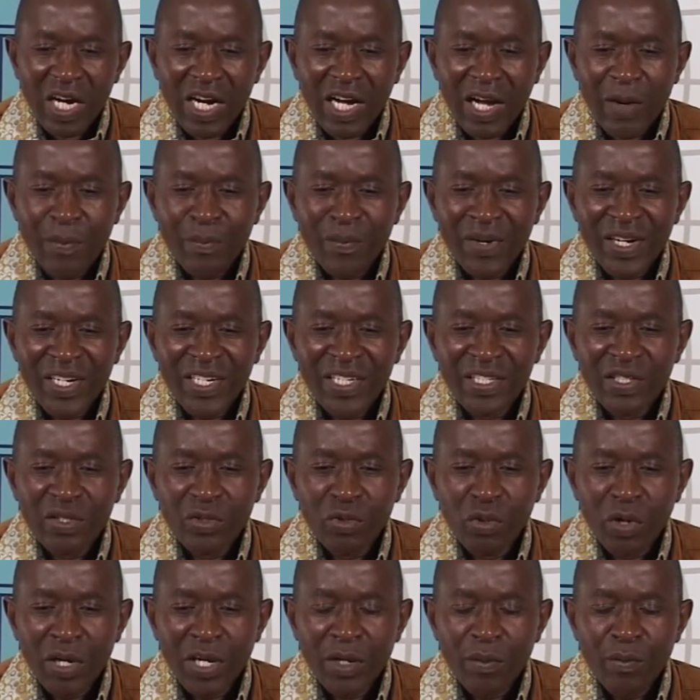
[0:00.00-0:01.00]
companies
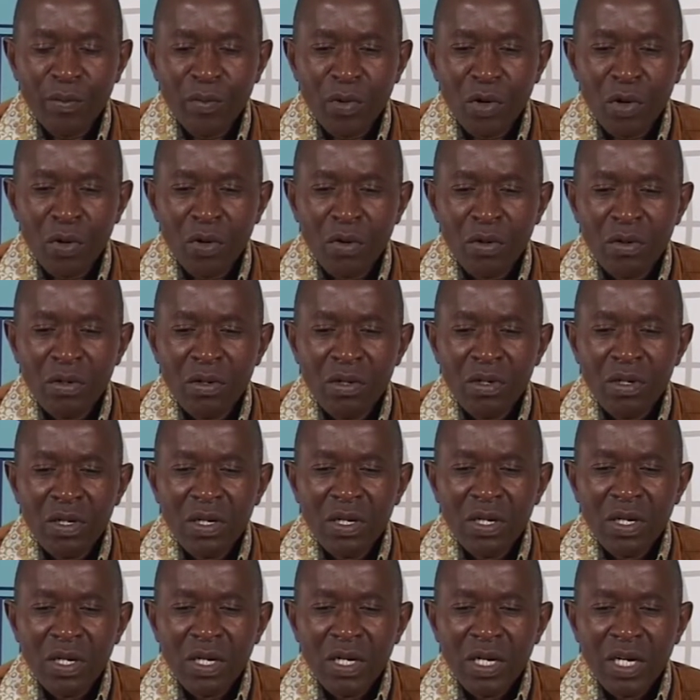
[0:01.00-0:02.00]
going more
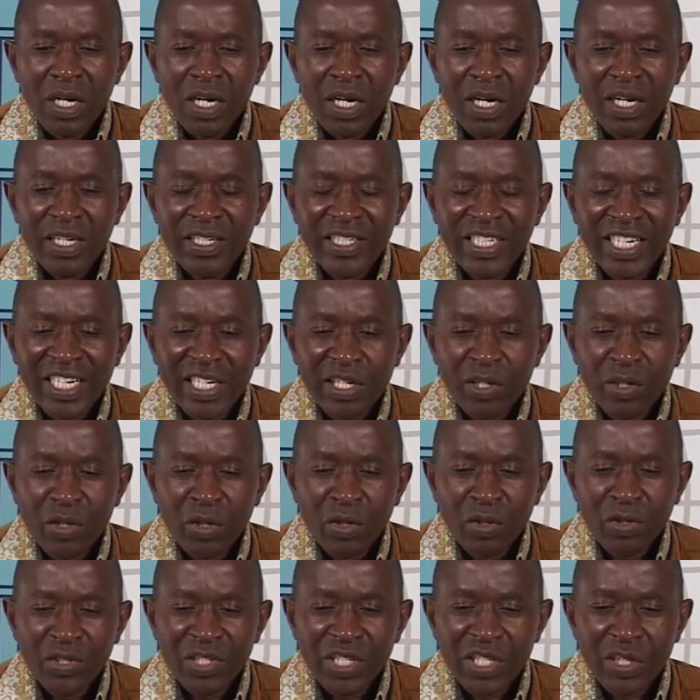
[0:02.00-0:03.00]

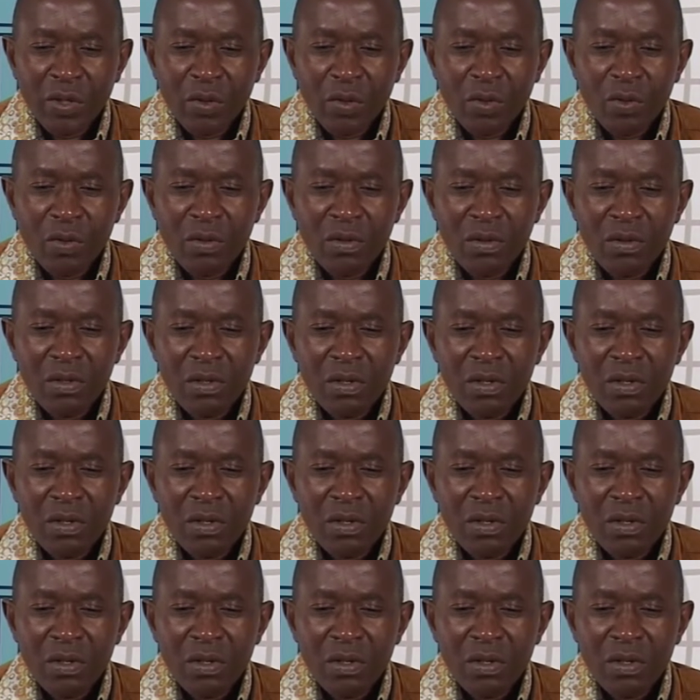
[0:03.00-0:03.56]
technological,